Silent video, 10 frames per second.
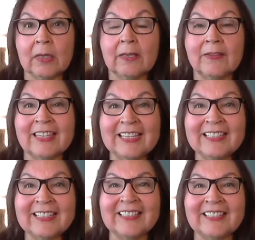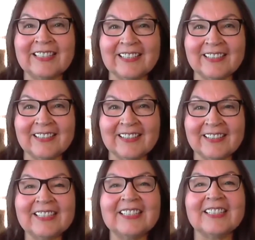this is
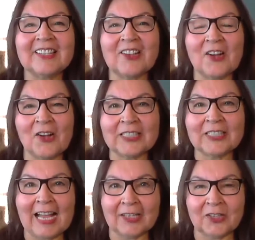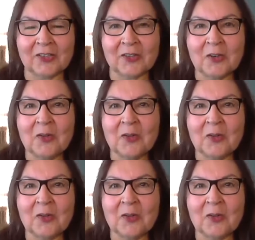the call to action,